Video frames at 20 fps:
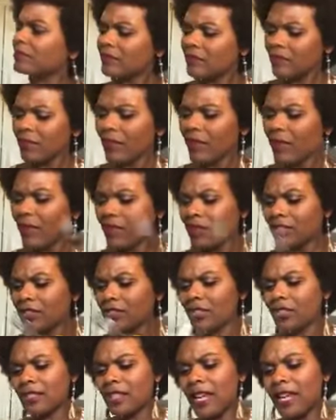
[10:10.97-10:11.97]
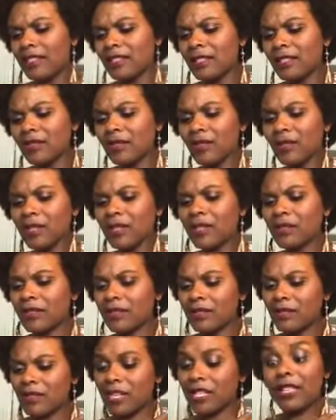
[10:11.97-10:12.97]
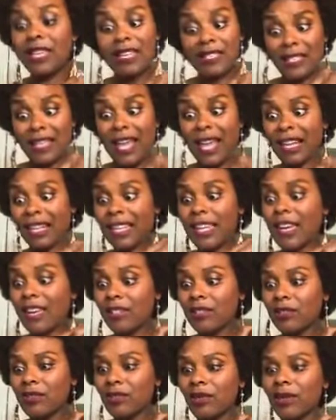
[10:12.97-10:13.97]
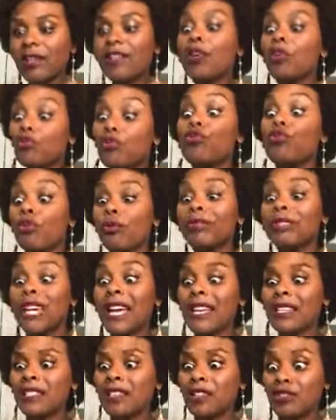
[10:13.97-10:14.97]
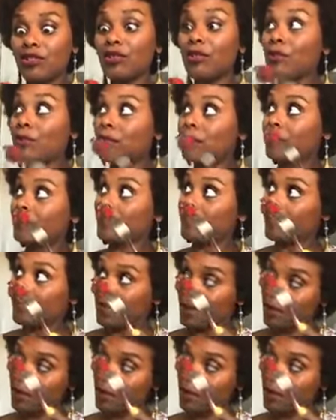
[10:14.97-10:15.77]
Just taste it. It's got a kick to it. No, you going to taste it too. Come on.